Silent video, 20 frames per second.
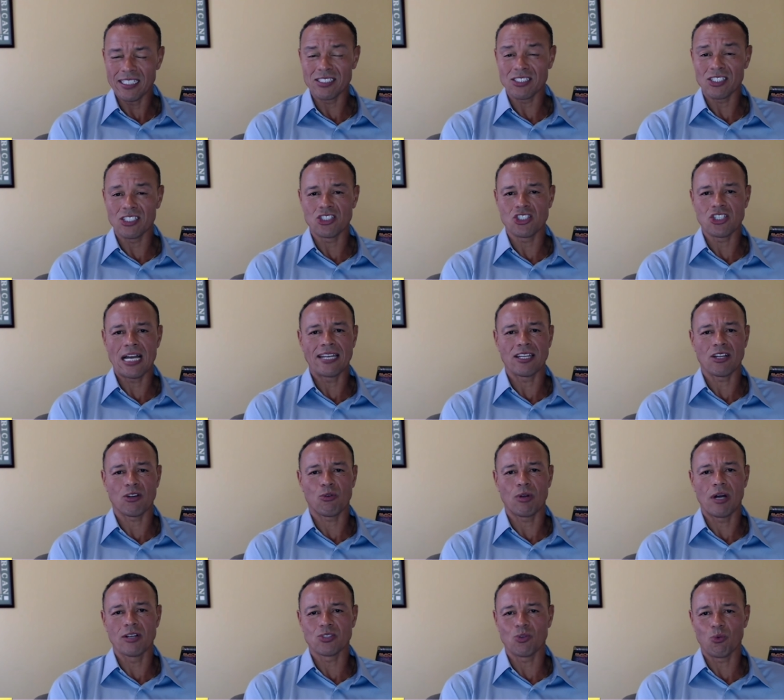hits a shot
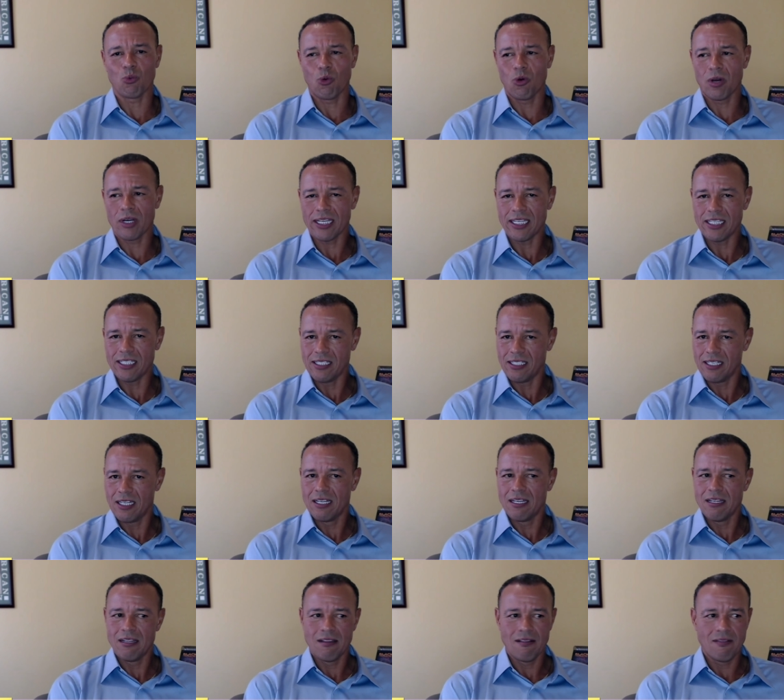across the water, he
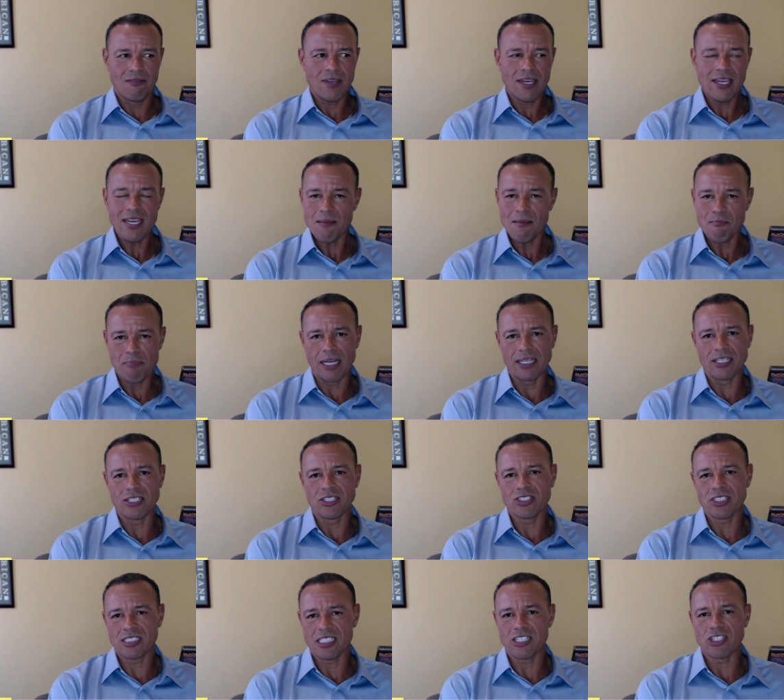he
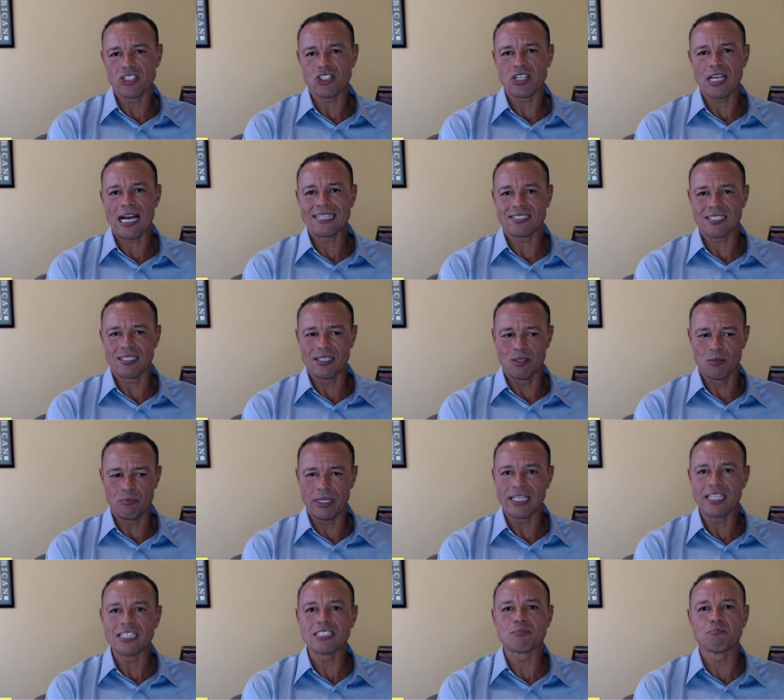embellishes his shots a little
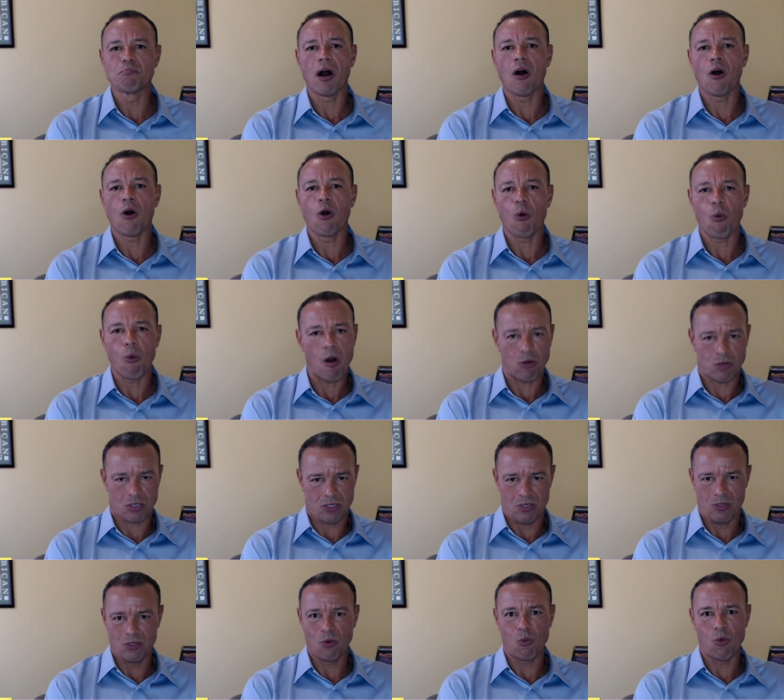bit. His ball
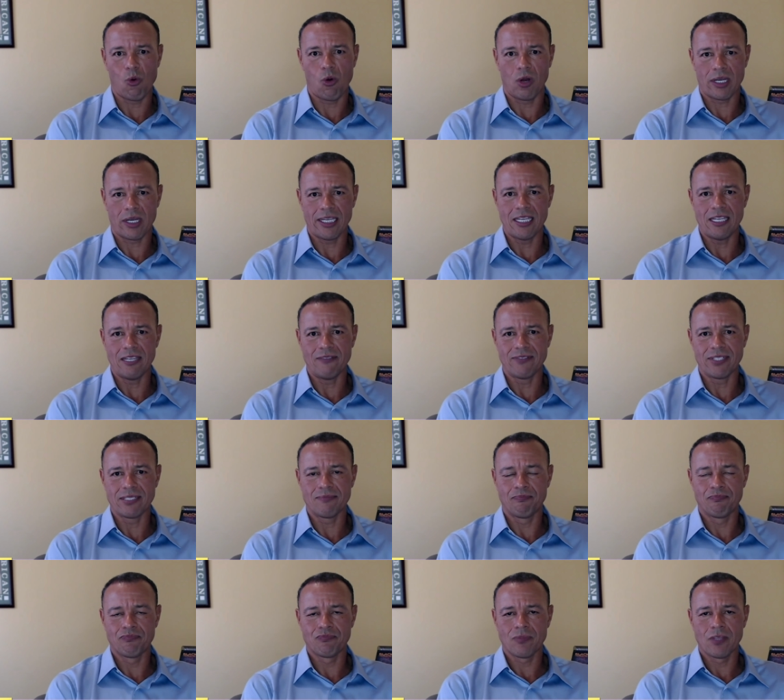walks on the water even.
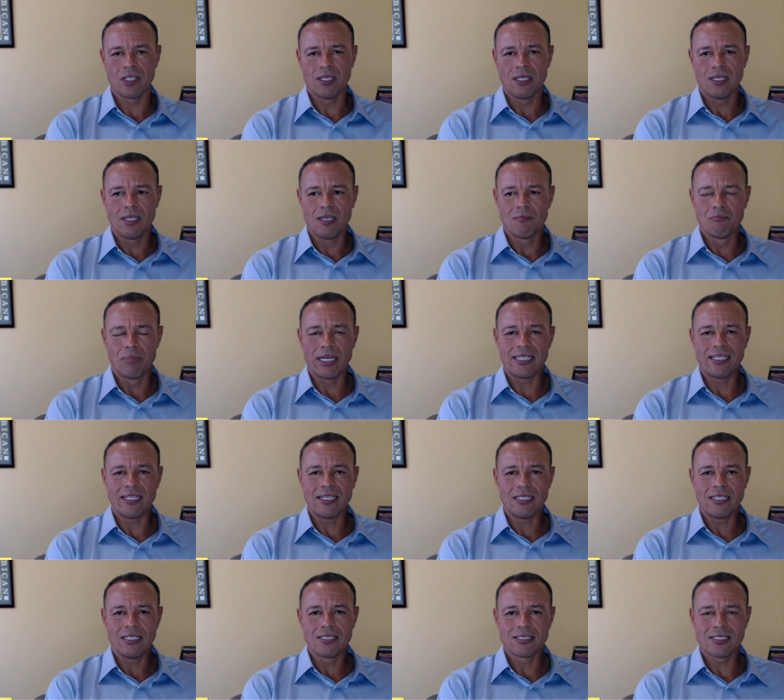
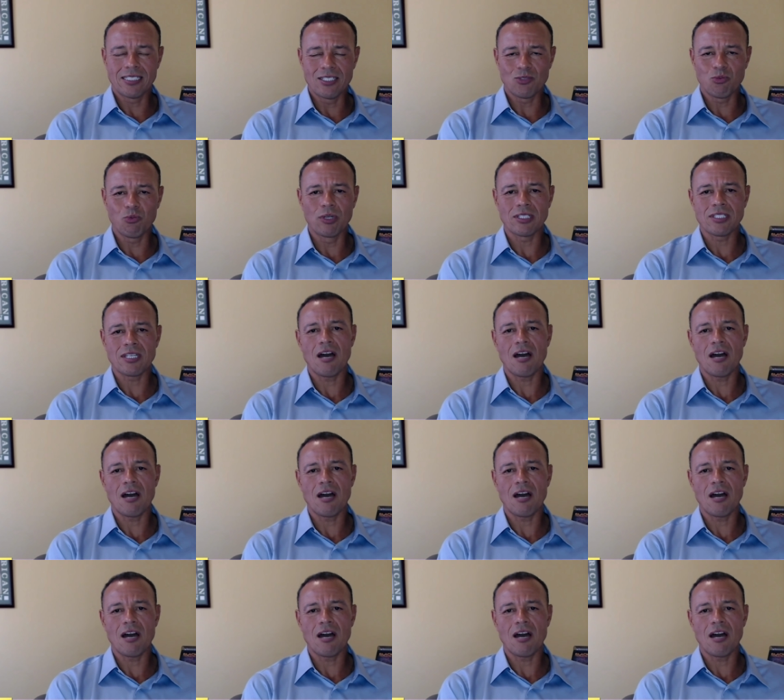but we're